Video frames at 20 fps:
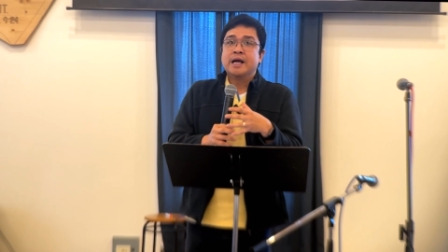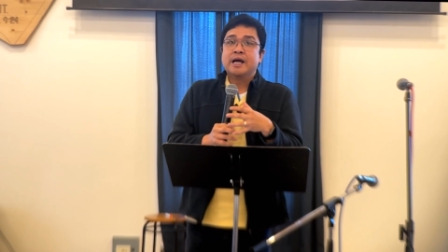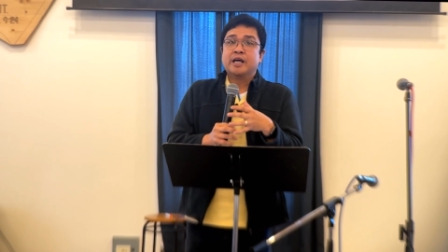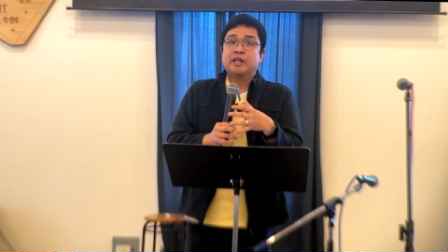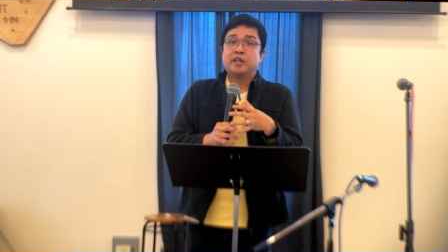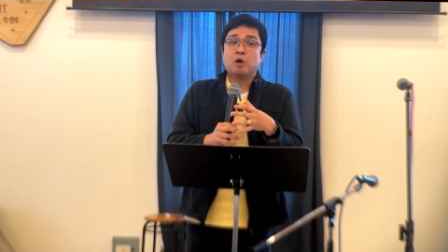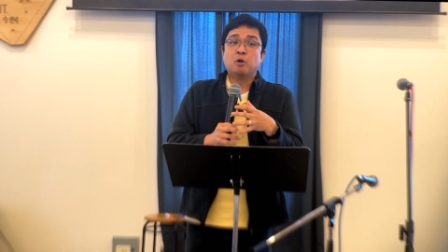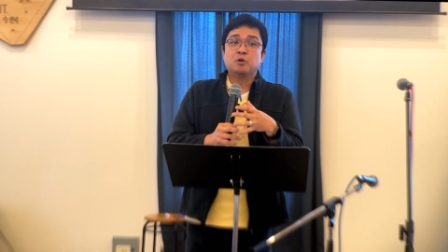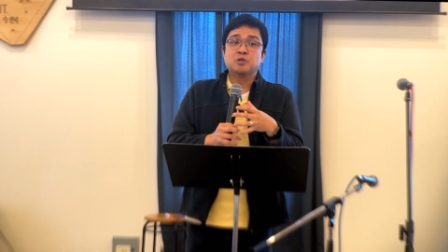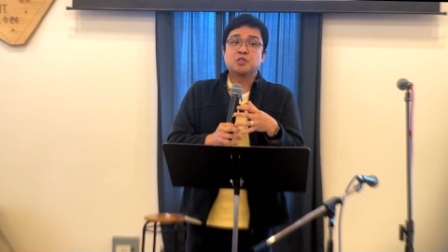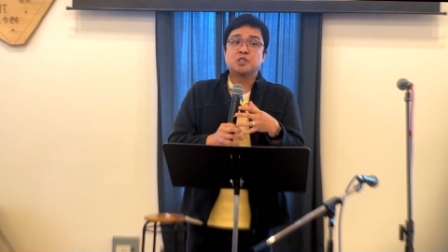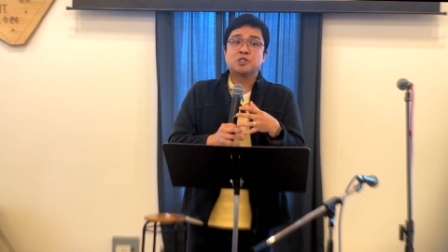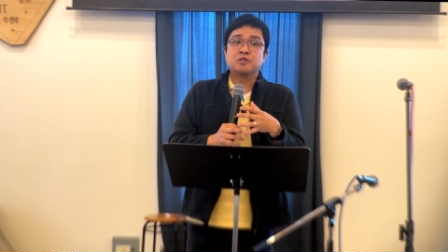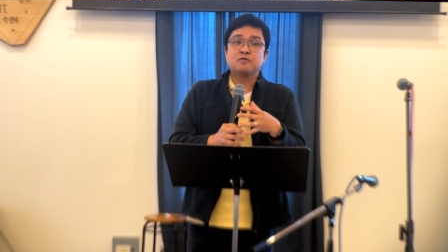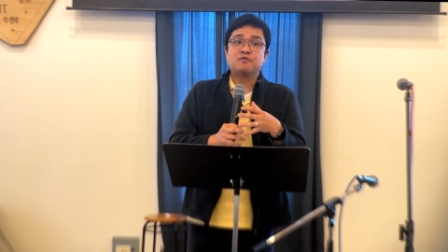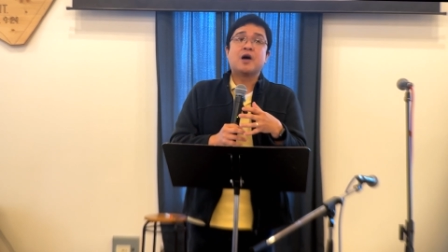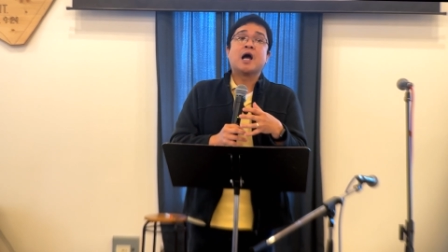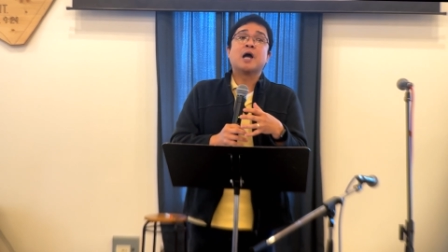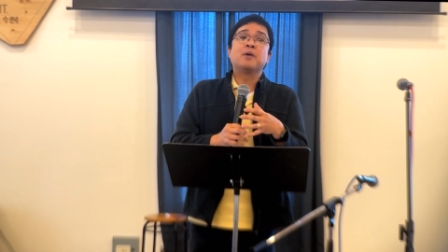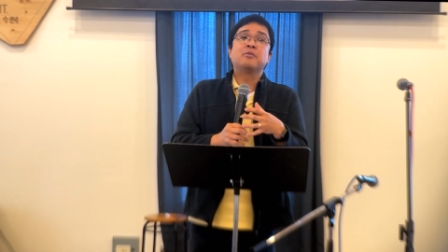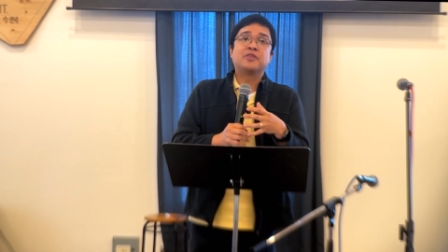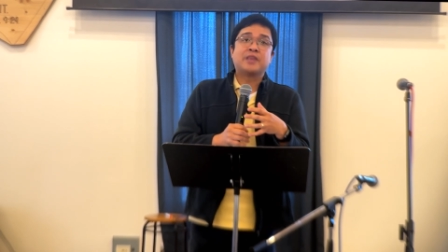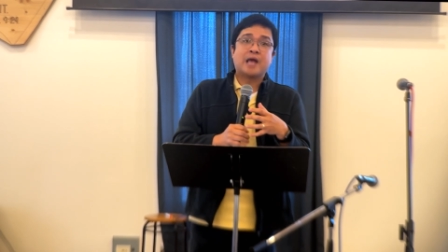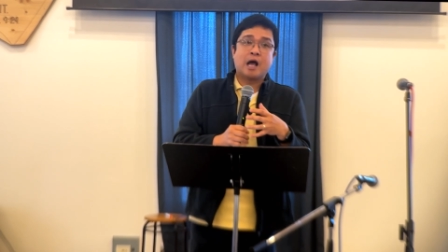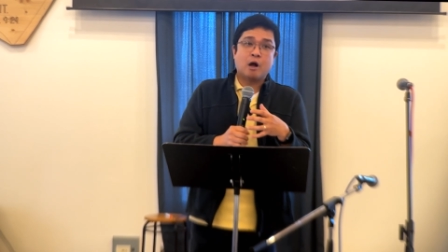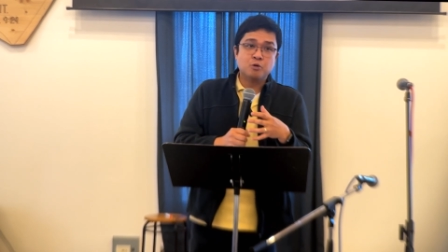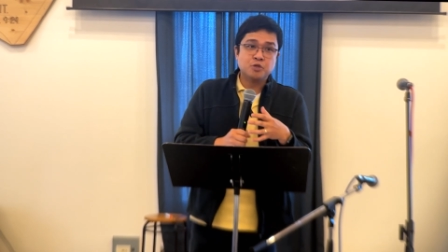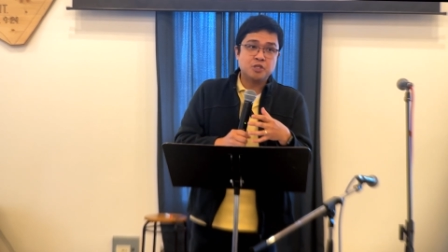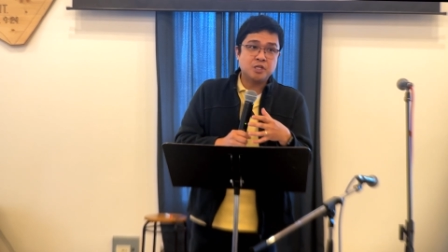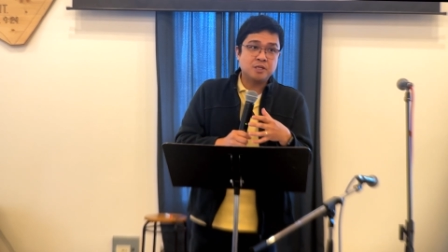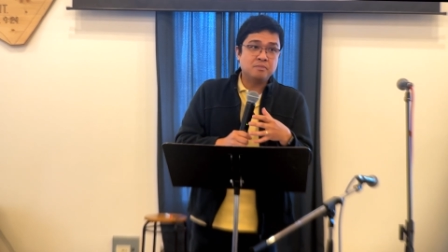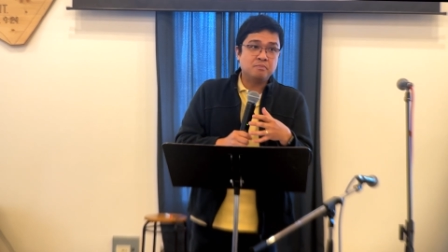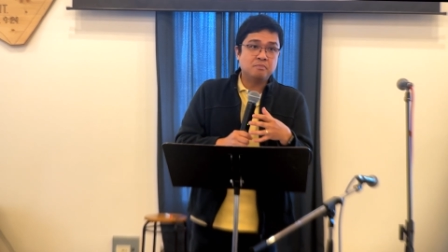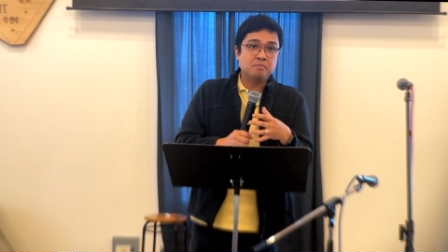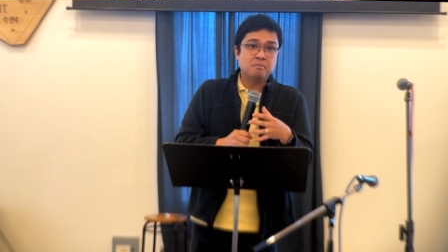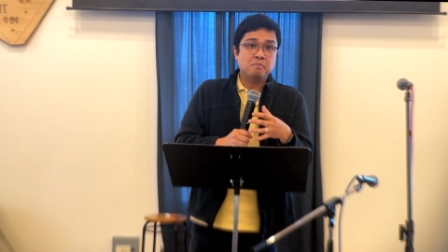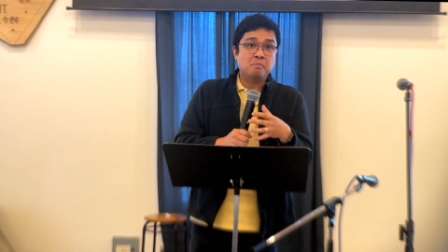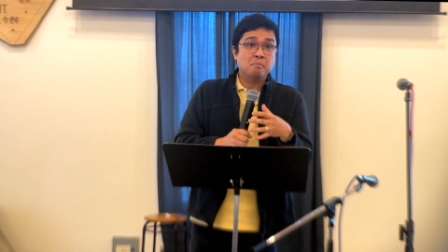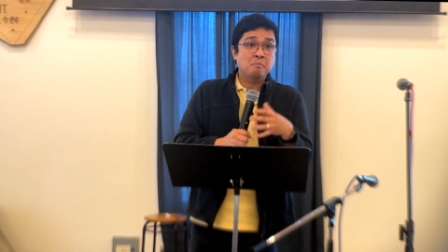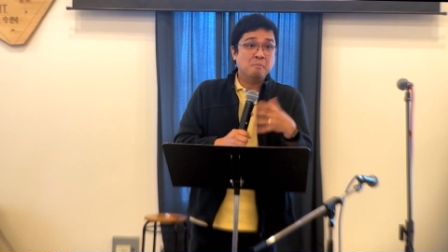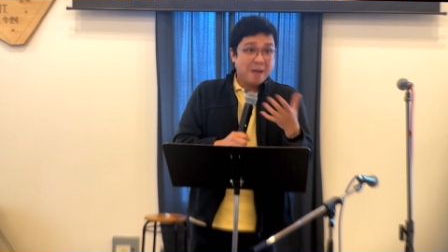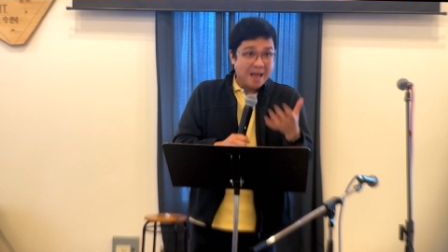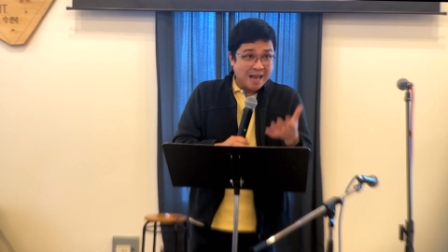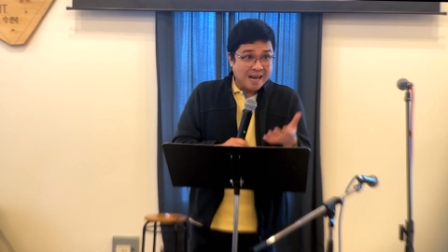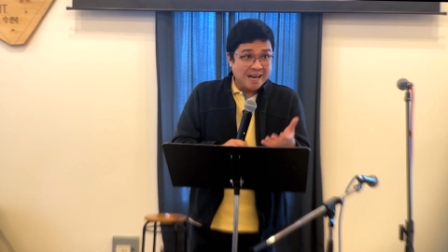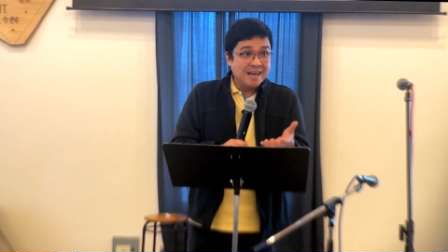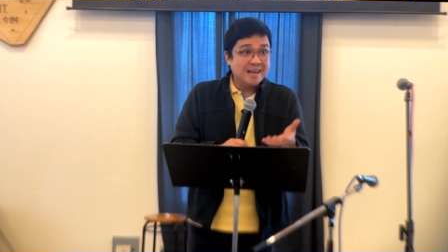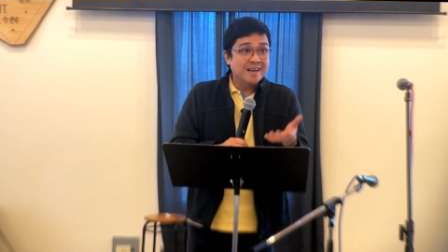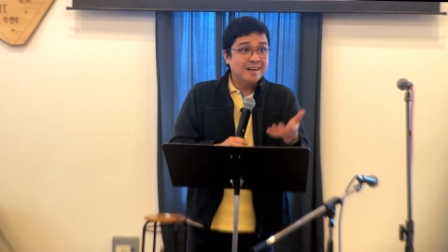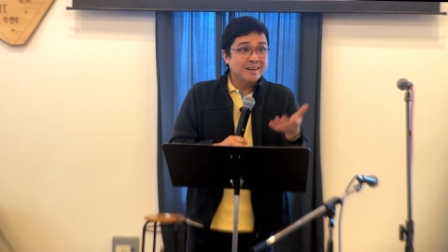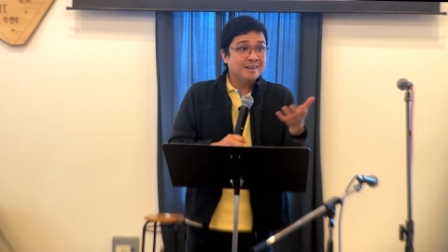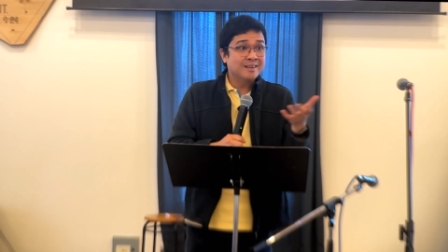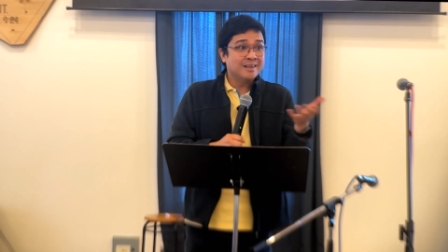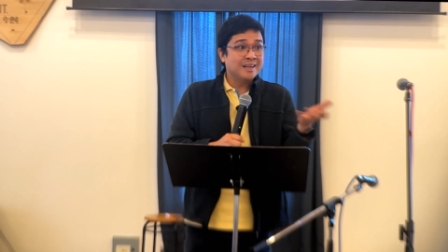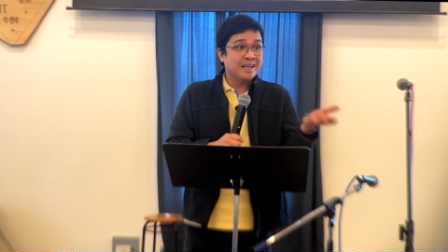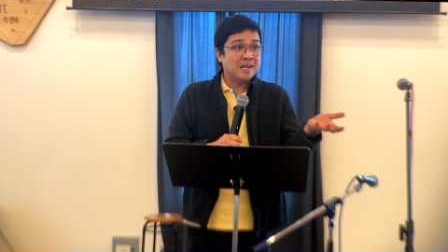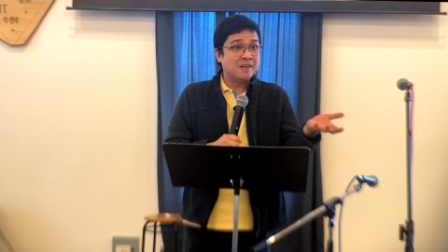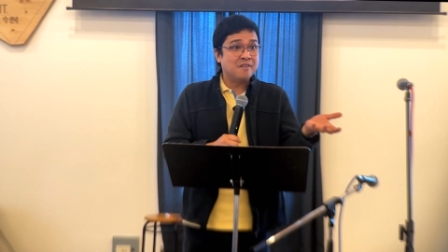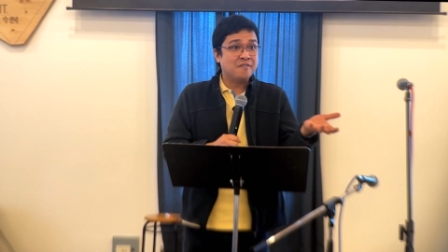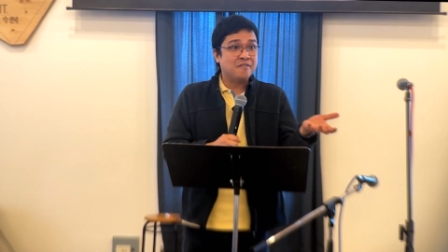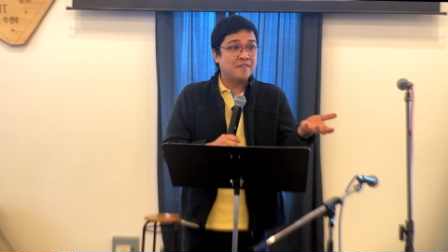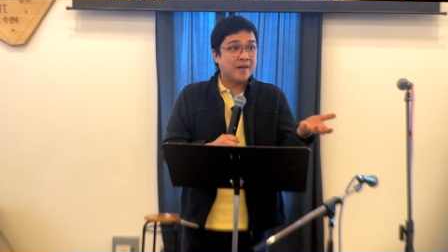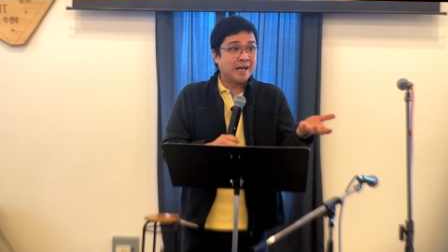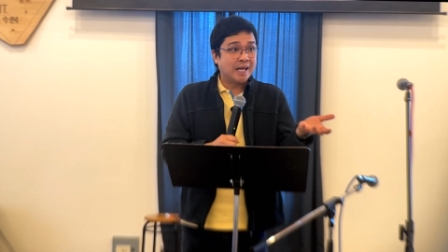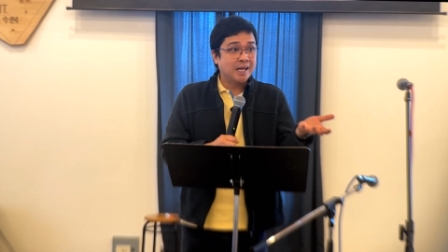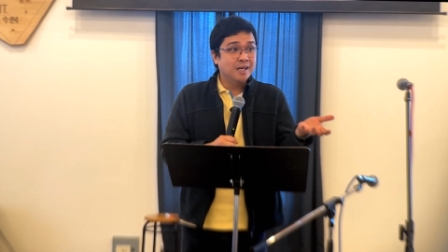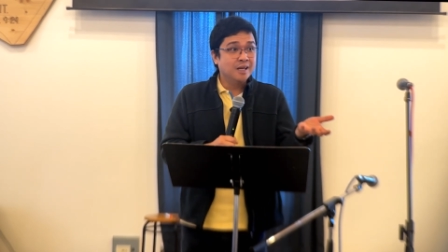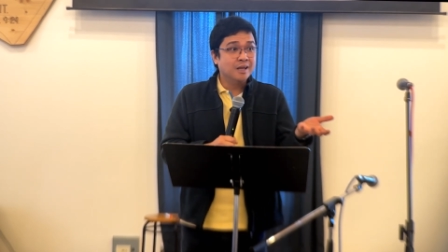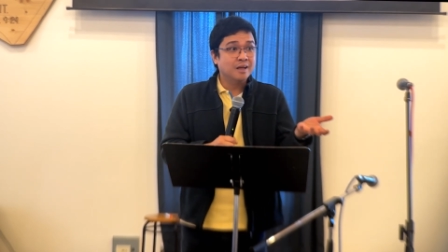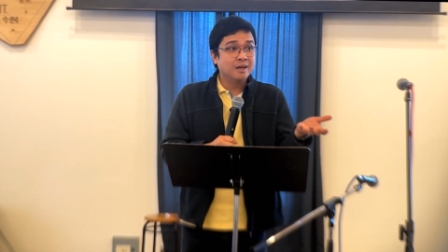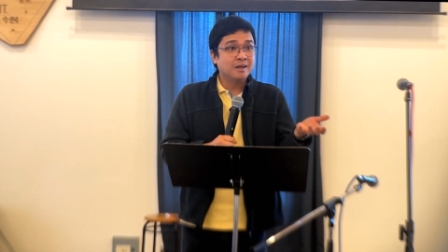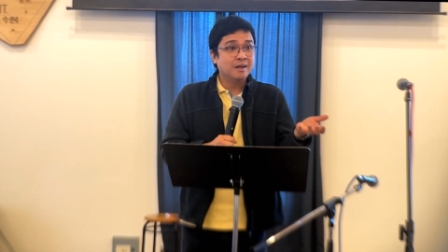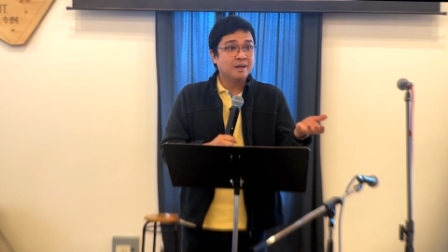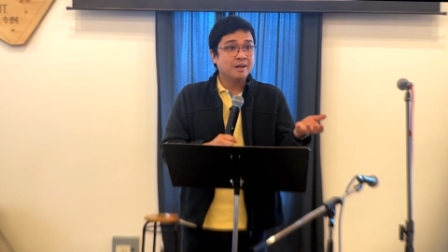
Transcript: those 5,000 men he fed,